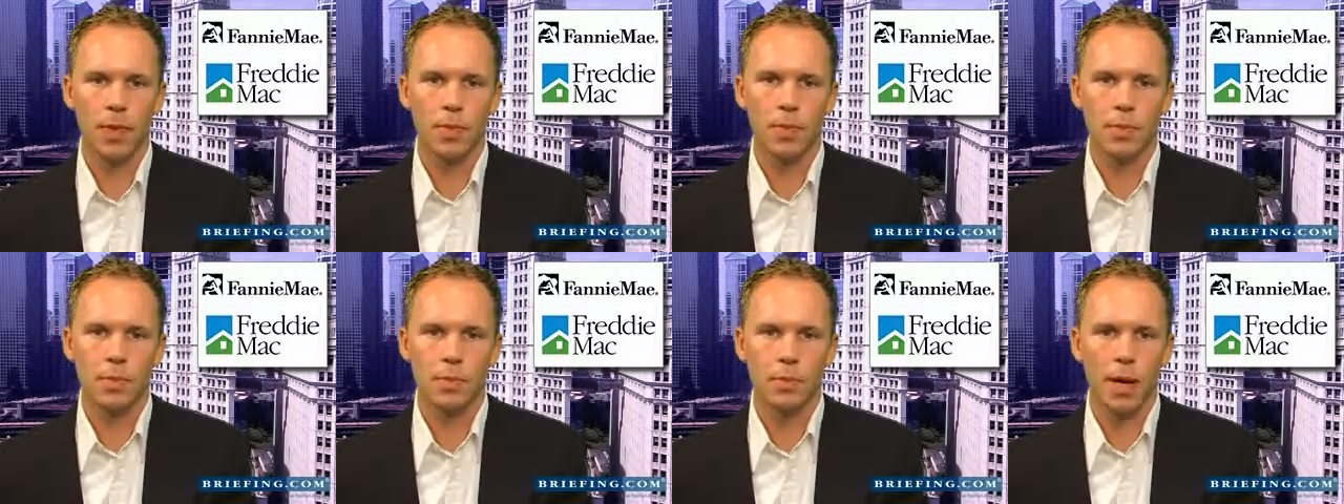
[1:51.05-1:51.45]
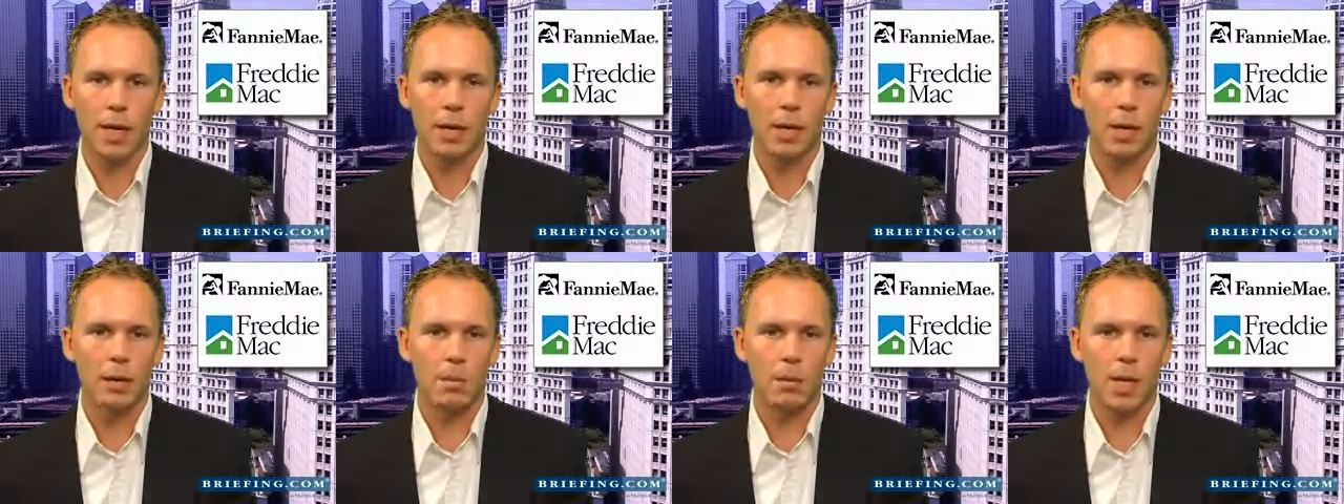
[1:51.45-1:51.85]
despite
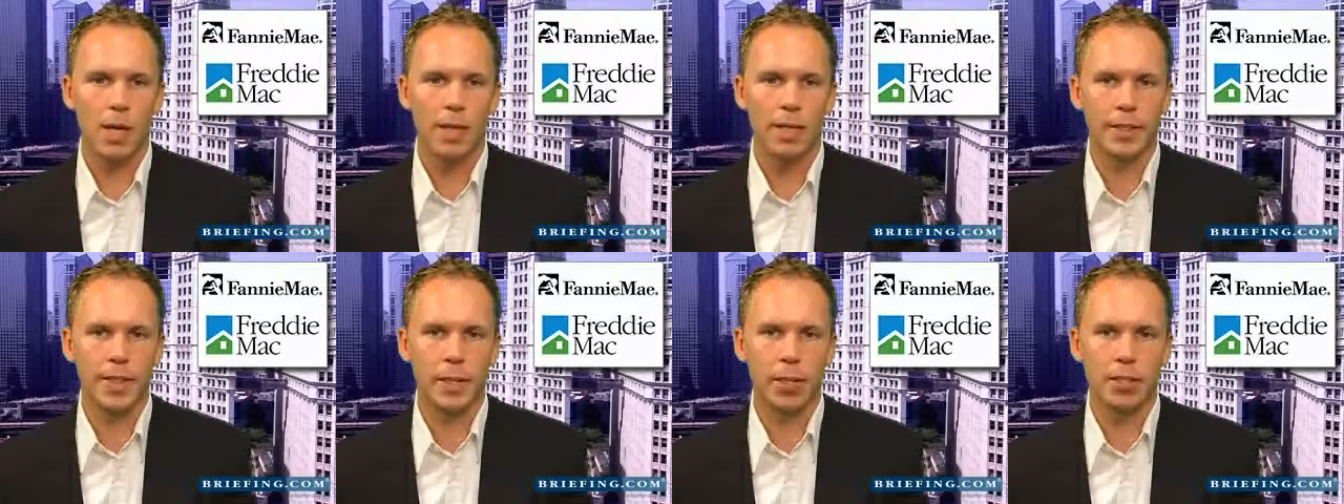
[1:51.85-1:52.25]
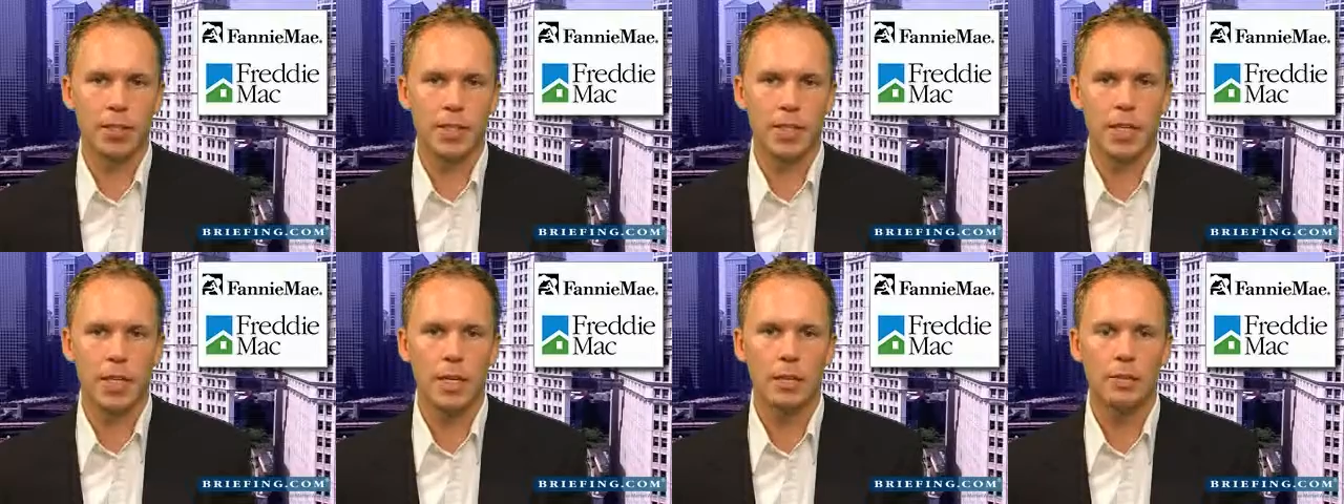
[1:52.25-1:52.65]
the implied
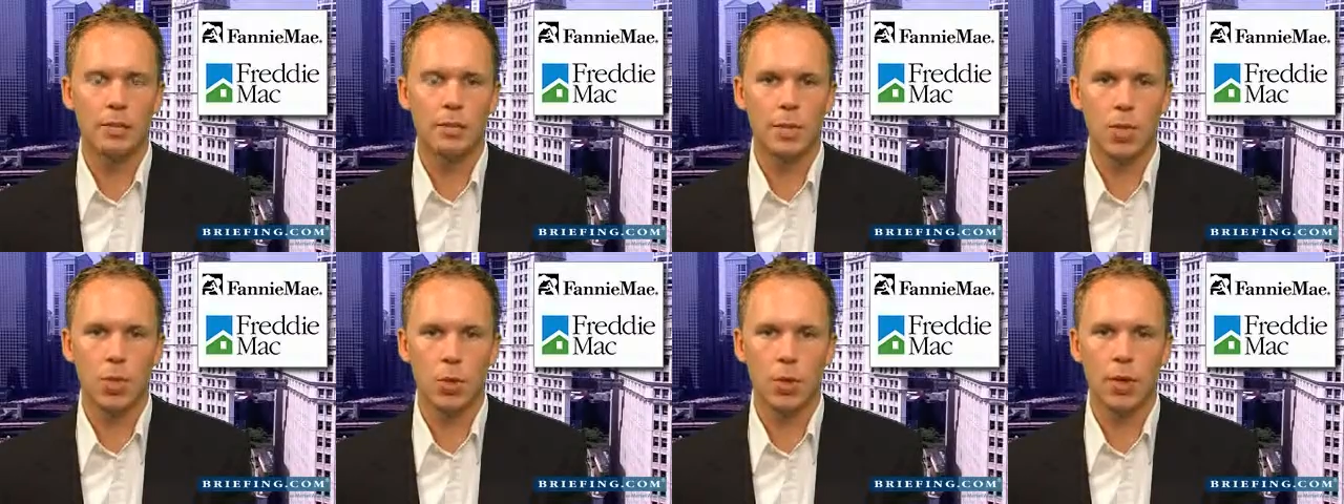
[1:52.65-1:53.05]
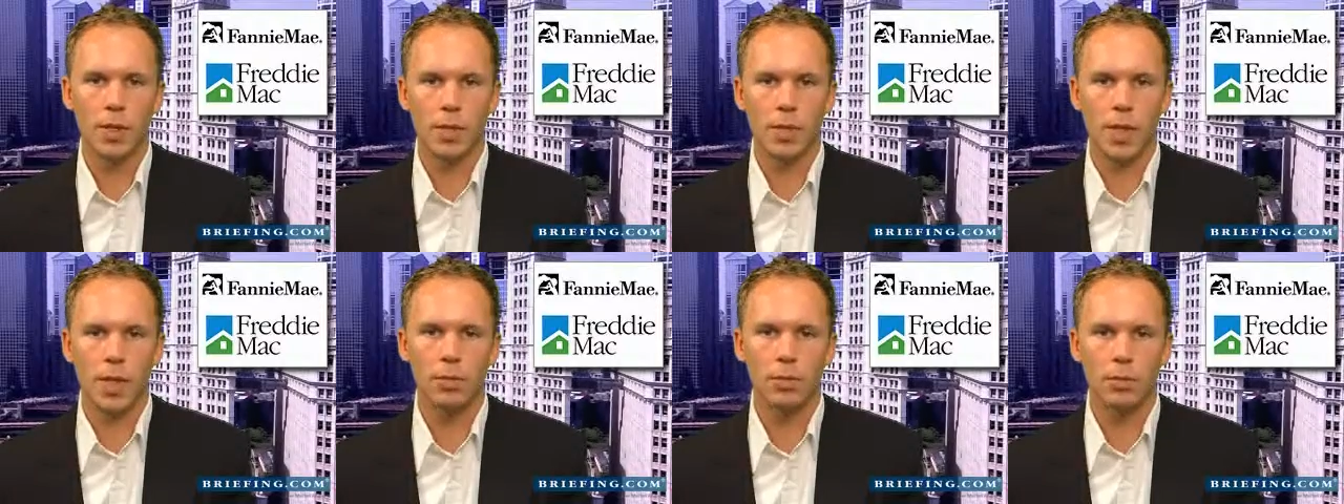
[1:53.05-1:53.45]
guarantee from the
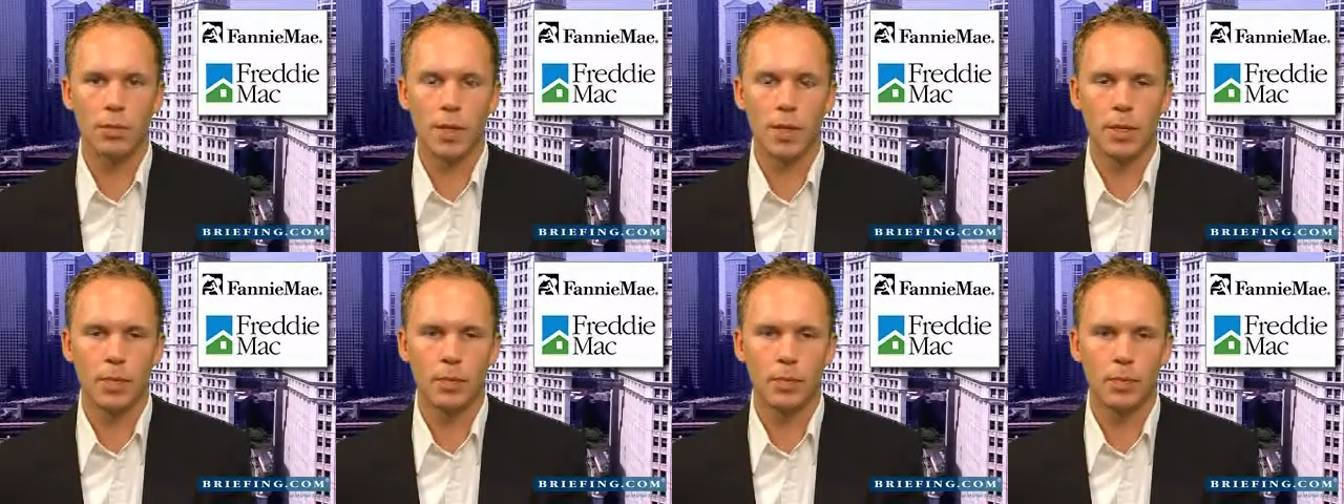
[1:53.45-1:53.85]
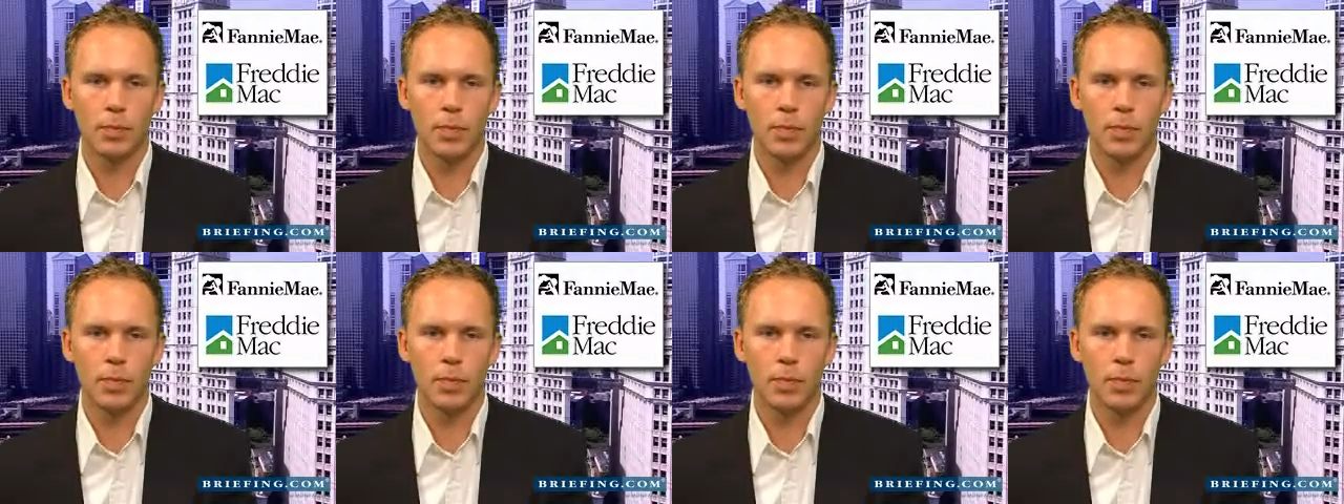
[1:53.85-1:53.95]
U.S. government.